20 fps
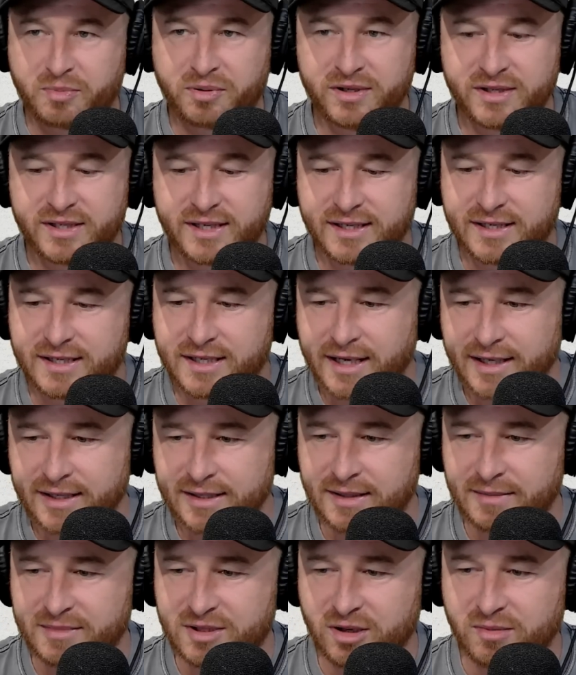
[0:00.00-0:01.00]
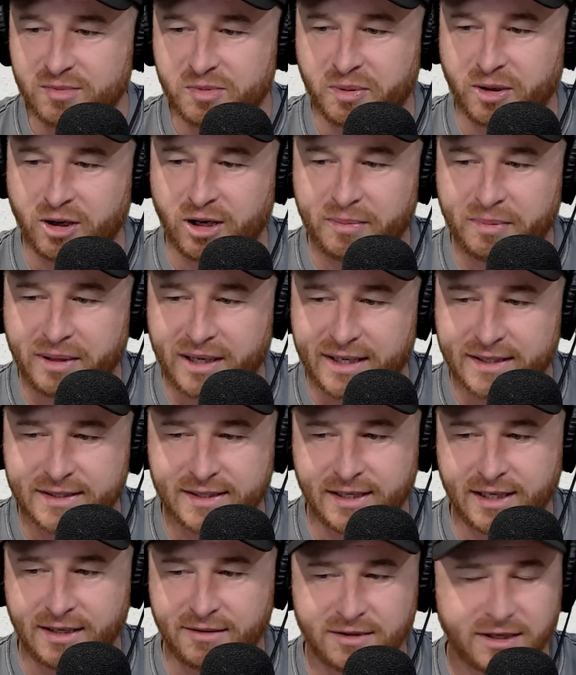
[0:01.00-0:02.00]
Princess Stakes sometimes bypass
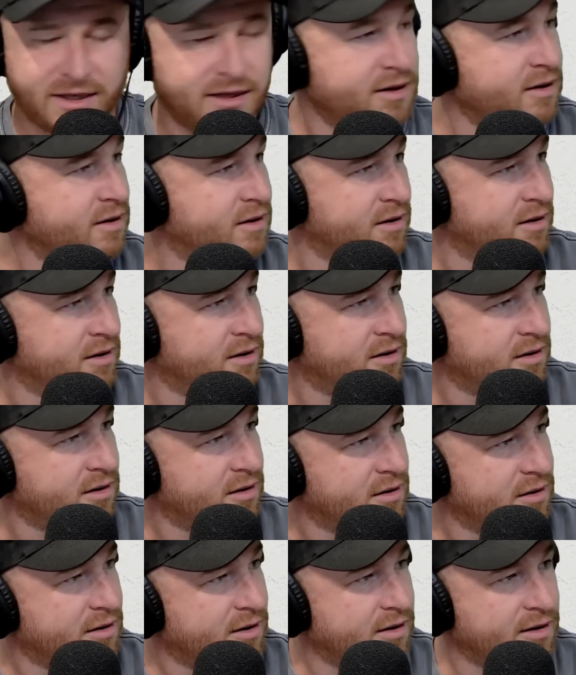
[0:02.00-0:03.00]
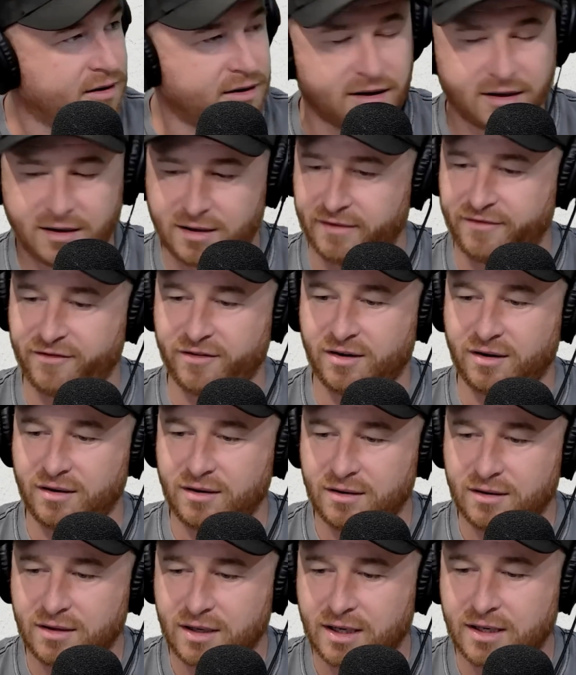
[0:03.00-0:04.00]
anyway, I
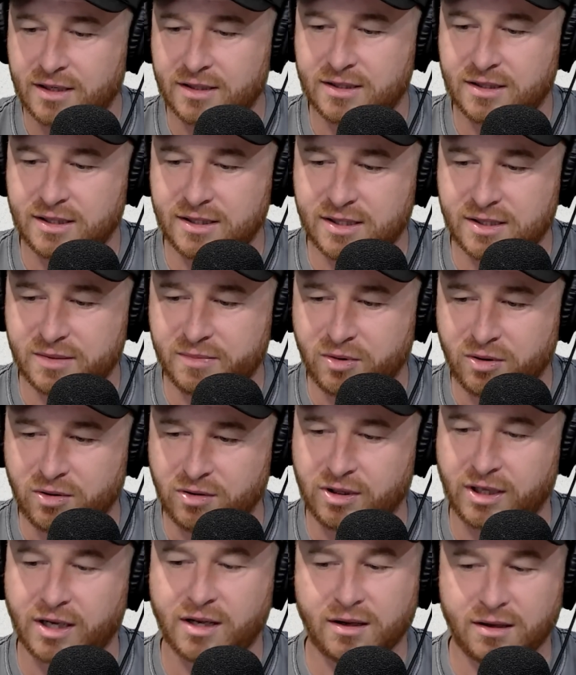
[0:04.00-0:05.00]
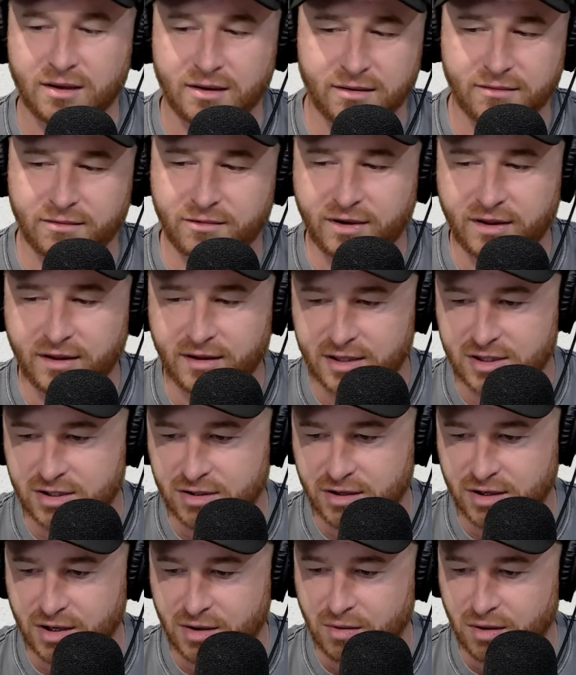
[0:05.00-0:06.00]
find. And this is more like whether they're
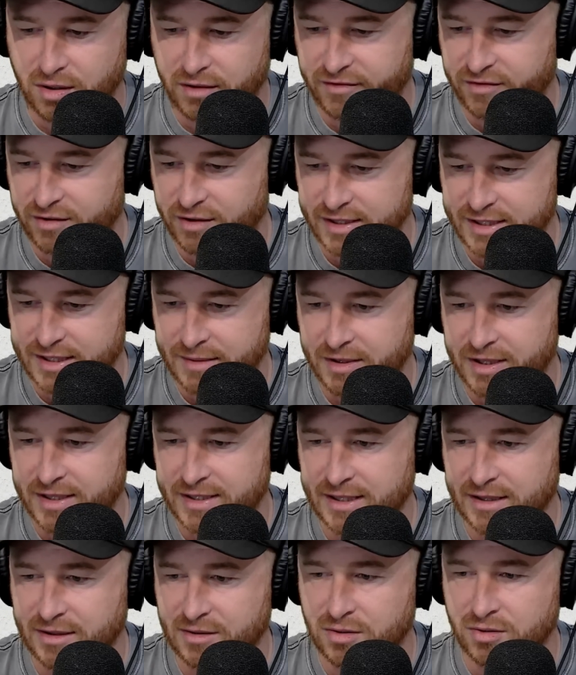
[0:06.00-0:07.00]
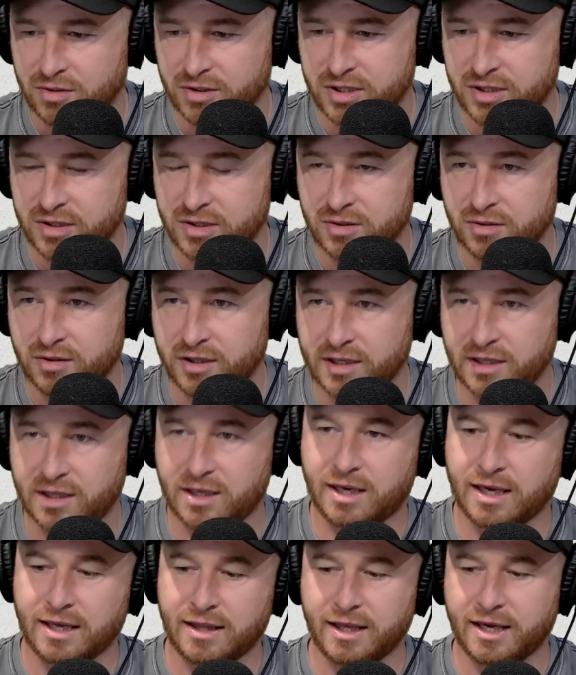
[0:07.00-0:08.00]
trying to qualify some of these other horses or they
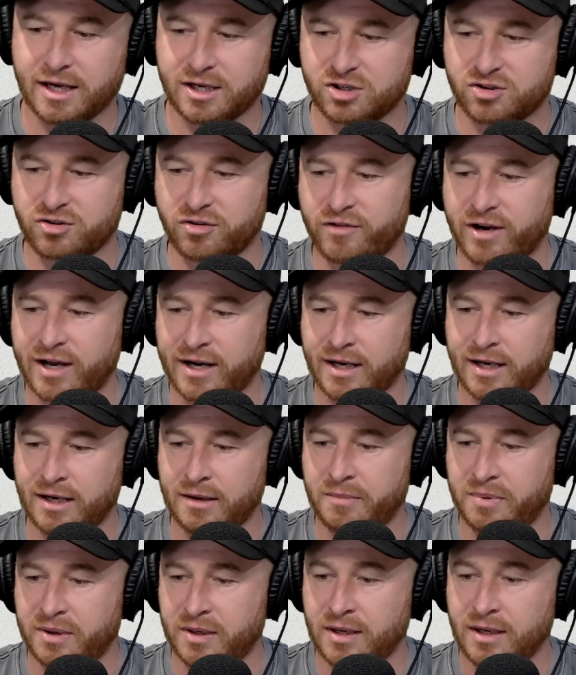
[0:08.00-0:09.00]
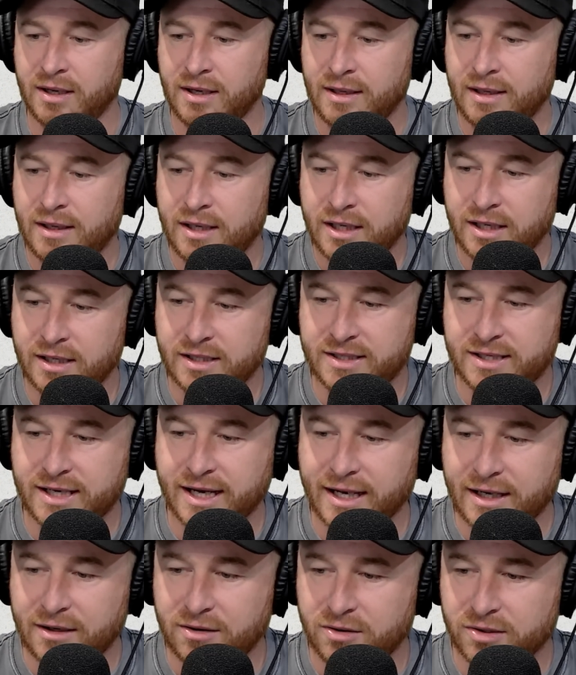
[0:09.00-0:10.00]
get the extra run in. But you'd
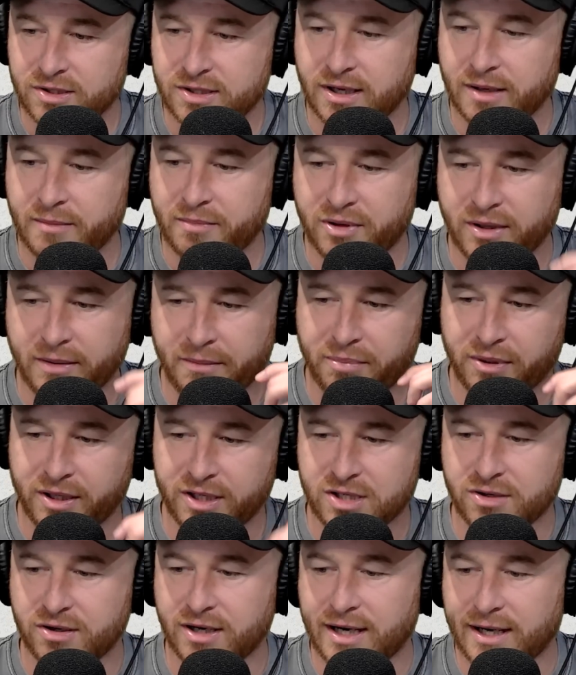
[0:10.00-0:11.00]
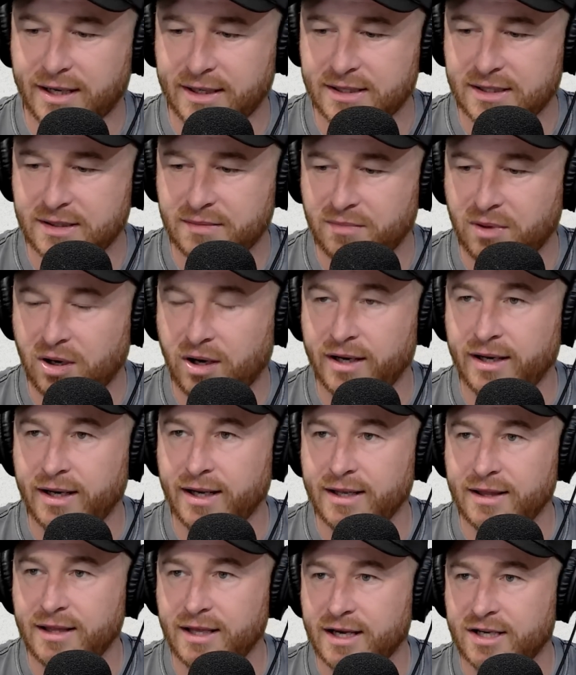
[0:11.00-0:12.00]
say a horse like Pleasure Artist might
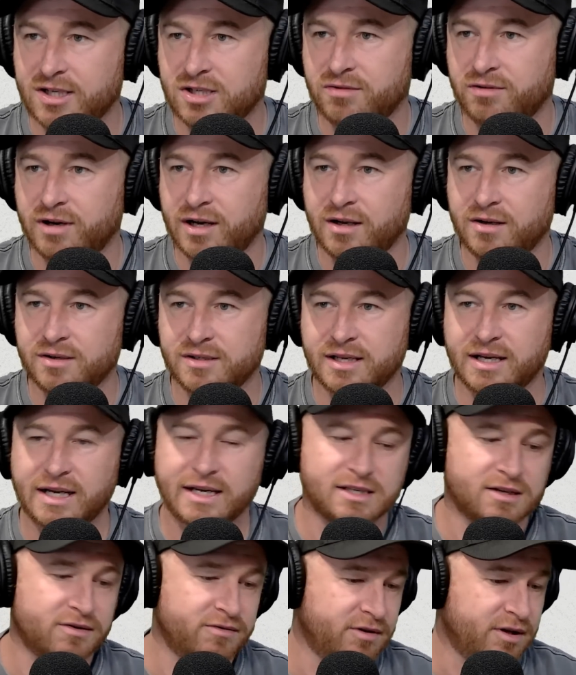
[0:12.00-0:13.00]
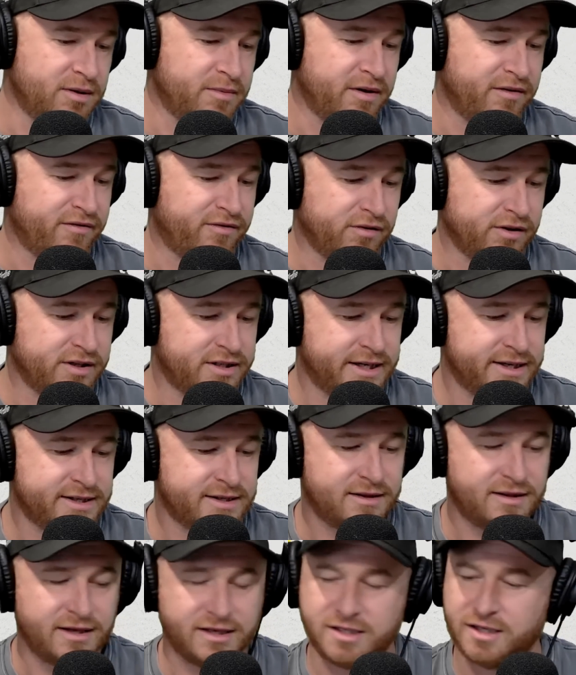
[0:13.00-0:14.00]
need the extra run because it hasn't really been fully
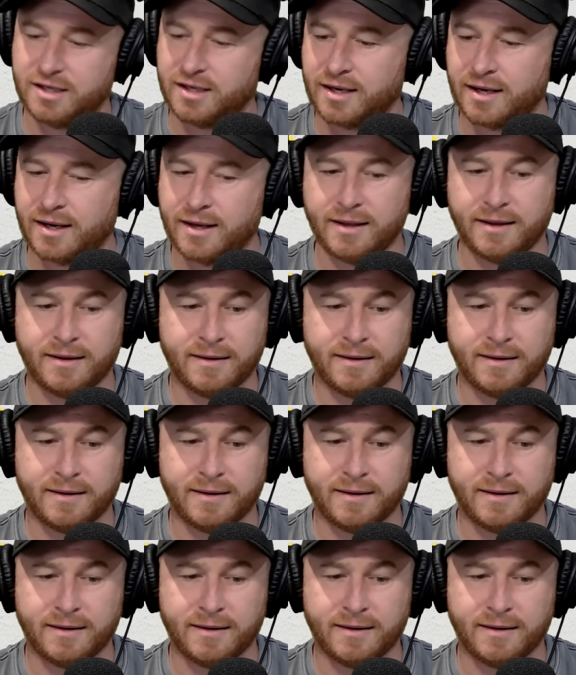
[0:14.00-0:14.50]
tested there, GK.